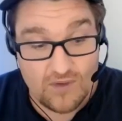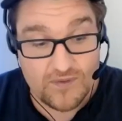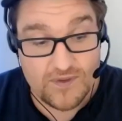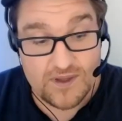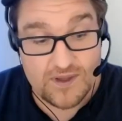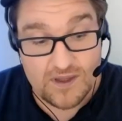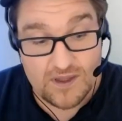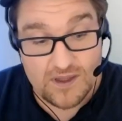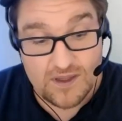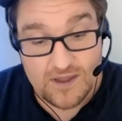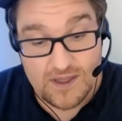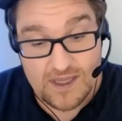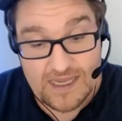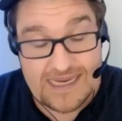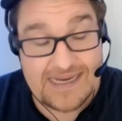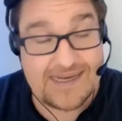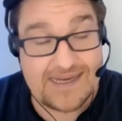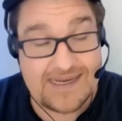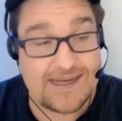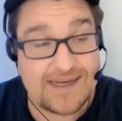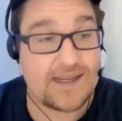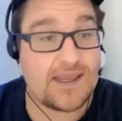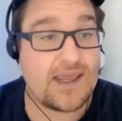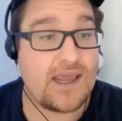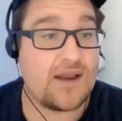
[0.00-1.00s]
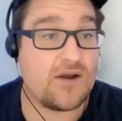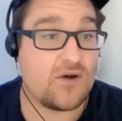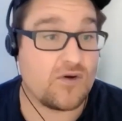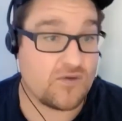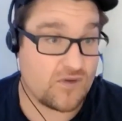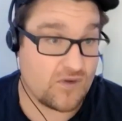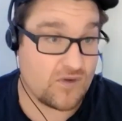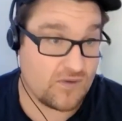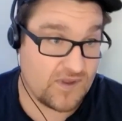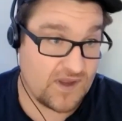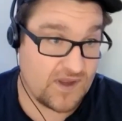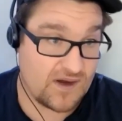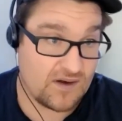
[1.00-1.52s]
the indicators
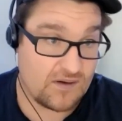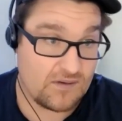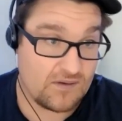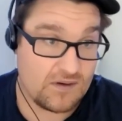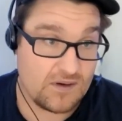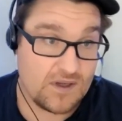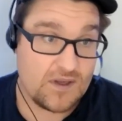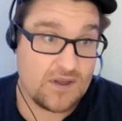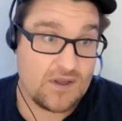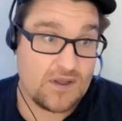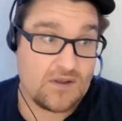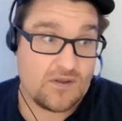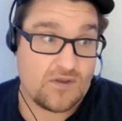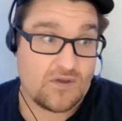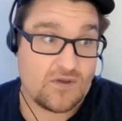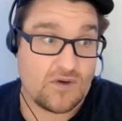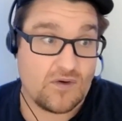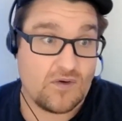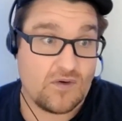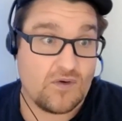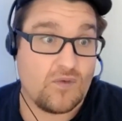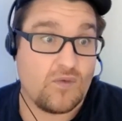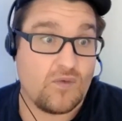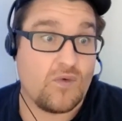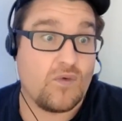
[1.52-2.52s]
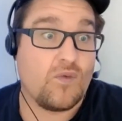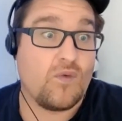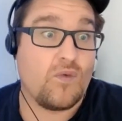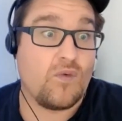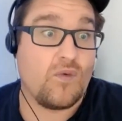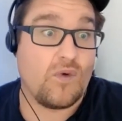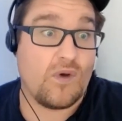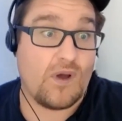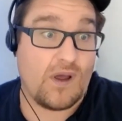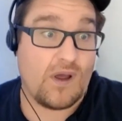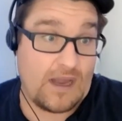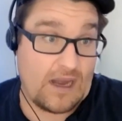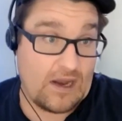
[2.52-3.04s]
are there. So
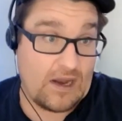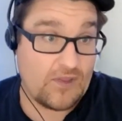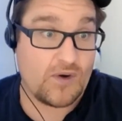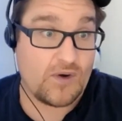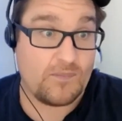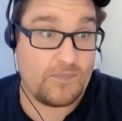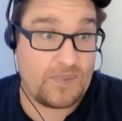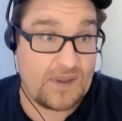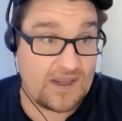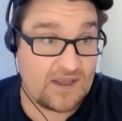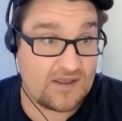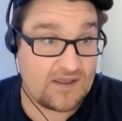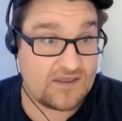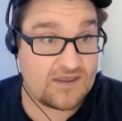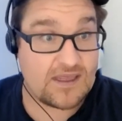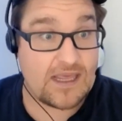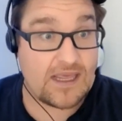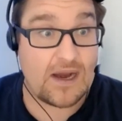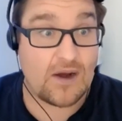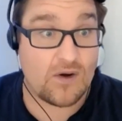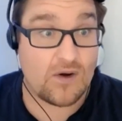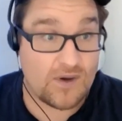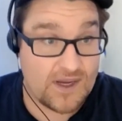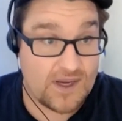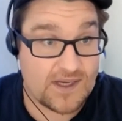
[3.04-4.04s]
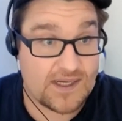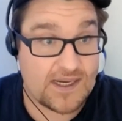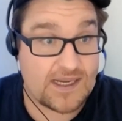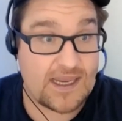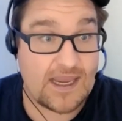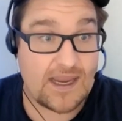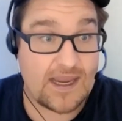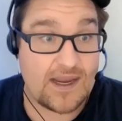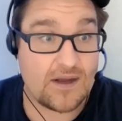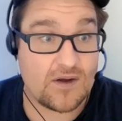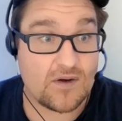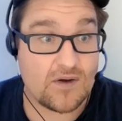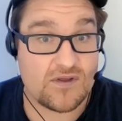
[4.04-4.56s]
another big scary
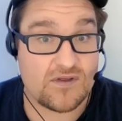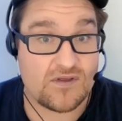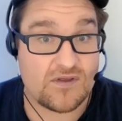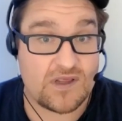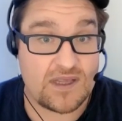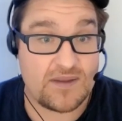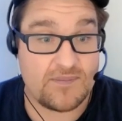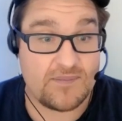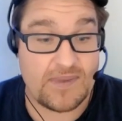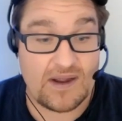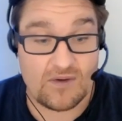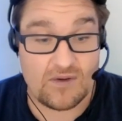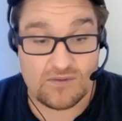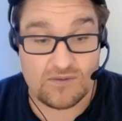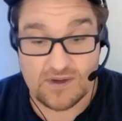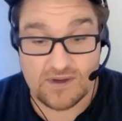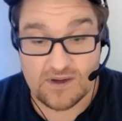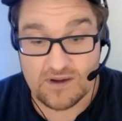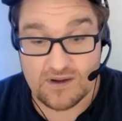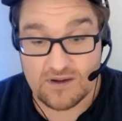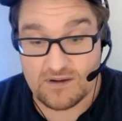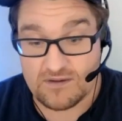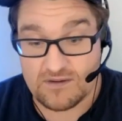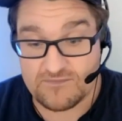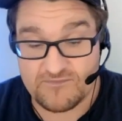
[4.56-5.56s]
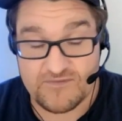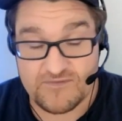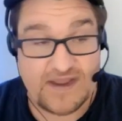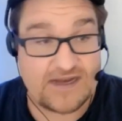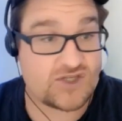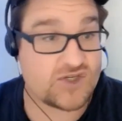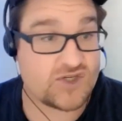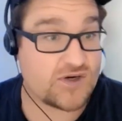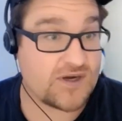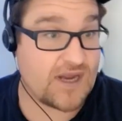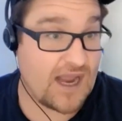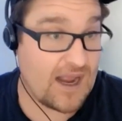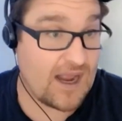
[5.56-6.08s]
indicator is the amount of
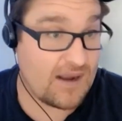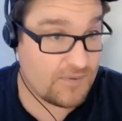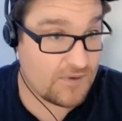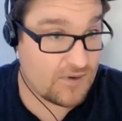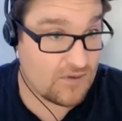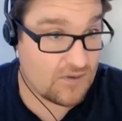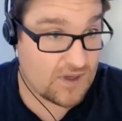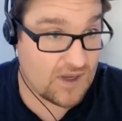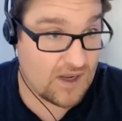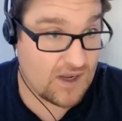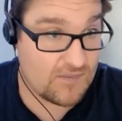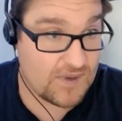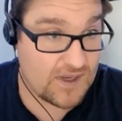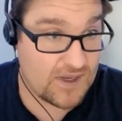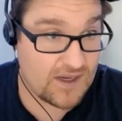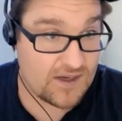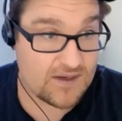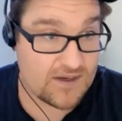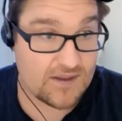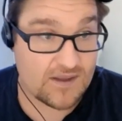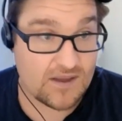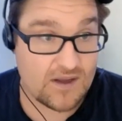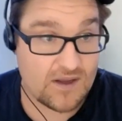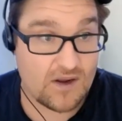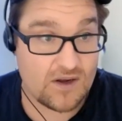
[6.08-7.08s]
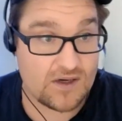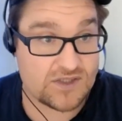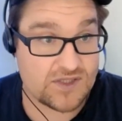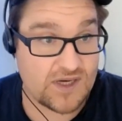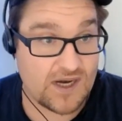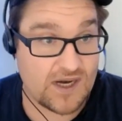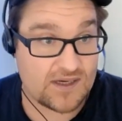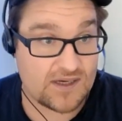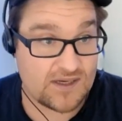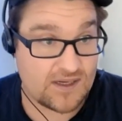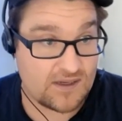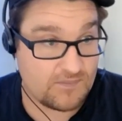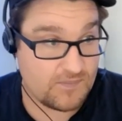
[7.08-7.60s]
venture capital coming into the
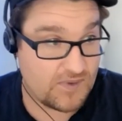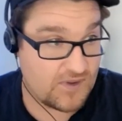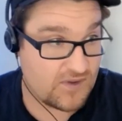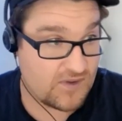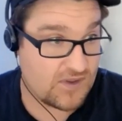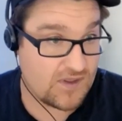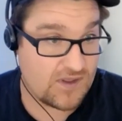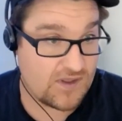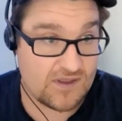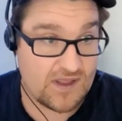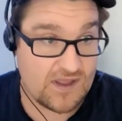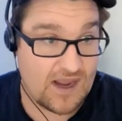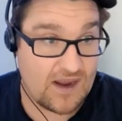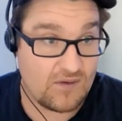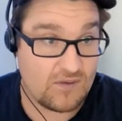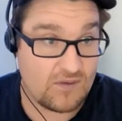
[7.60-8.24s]
contracting business now,